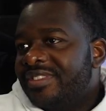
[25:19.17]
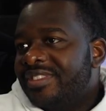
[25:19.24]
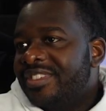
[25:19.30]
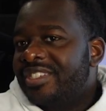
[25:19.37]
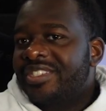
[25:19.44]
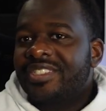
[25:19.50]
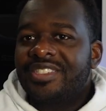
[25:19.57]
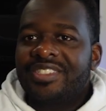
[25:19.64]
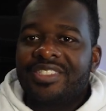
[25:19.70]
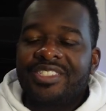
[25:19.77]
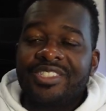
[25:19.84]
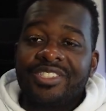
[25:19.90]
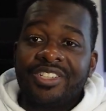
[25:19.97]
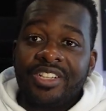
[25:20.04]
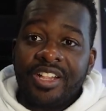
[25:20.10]
This
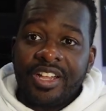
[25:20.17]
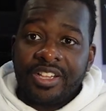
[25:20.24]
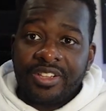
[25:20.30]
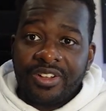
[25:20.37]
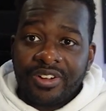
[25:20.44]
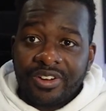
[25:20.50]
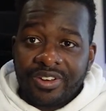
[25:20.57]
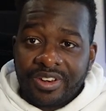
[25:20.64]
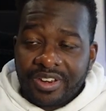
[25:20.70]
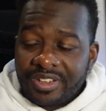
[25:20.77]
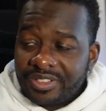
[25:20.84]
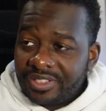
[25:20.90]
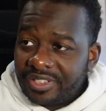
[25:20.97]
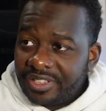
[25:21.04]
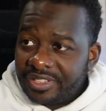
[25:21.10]
took a lot longer than I
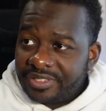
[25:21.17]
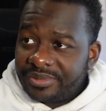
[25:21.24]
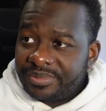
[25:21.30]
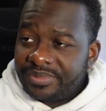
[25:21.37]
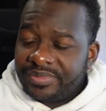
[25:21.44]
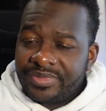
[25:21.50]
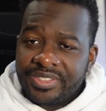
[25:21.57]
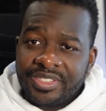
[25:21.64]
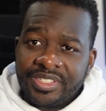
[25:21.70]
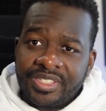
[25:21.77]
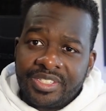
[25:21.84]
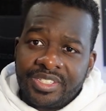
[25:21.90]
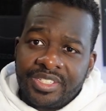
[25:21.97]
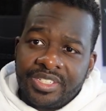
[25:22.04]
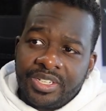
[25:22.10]
thought.
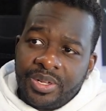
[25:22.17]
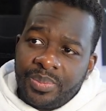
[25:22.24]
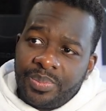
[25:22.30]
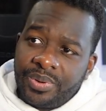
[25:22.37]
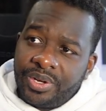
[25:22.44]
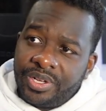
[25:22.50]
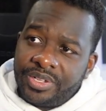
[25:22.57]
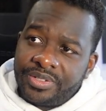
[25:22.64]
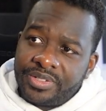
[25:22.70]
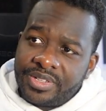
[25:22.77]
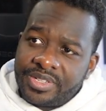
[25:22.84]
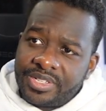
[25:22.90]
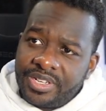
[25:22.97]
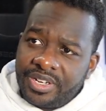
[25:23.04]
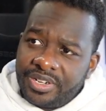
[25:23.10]
But
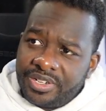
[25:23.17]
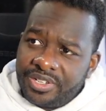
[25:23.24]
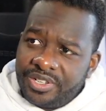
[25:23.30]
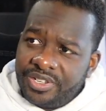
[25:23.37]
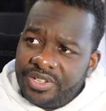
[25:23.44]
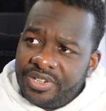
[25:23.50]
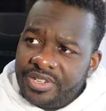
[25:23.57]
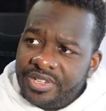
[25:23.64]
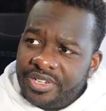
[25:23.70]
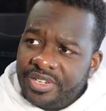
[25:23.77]
it's all good.